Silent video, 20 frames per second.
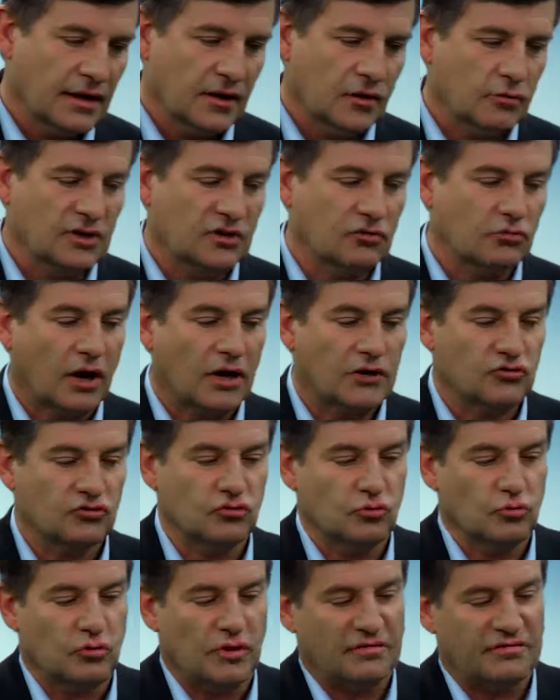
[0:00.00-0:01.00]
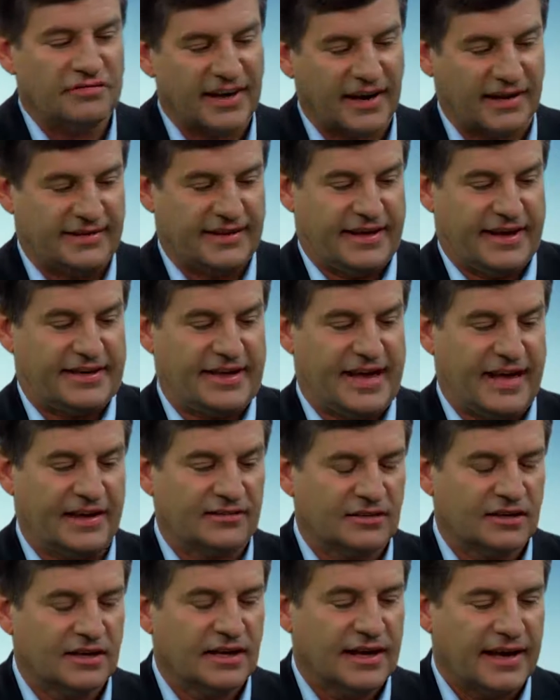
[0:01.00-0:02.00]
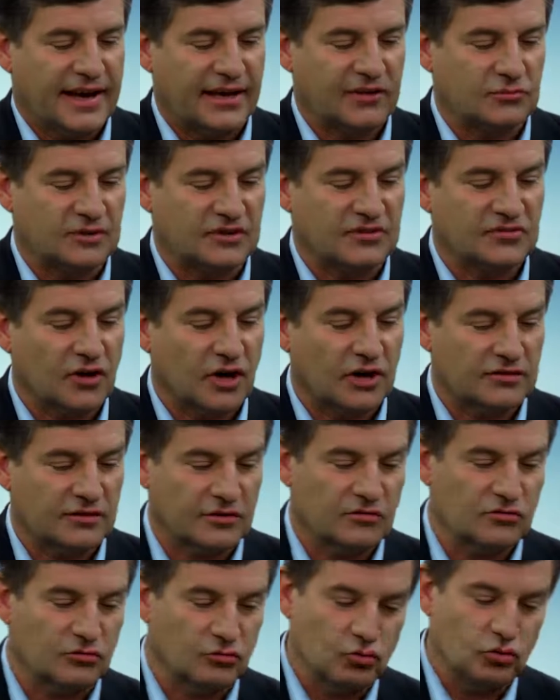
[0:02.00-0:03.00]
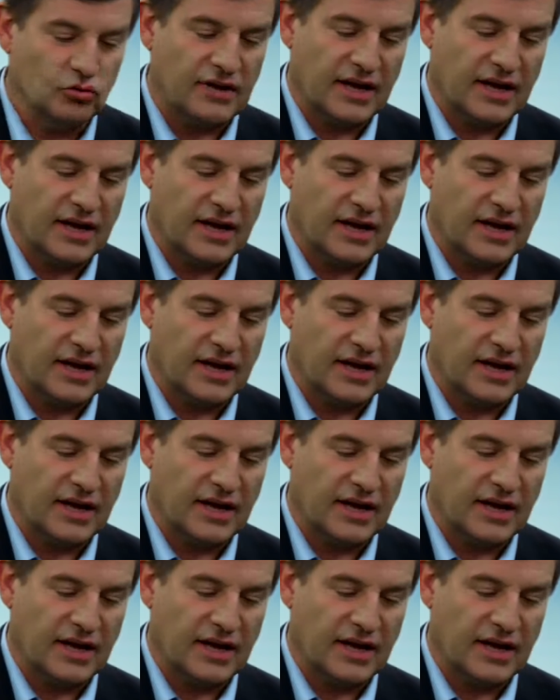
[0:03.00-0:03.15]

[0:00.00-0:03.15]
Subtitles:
We tried to validate that, and we started to do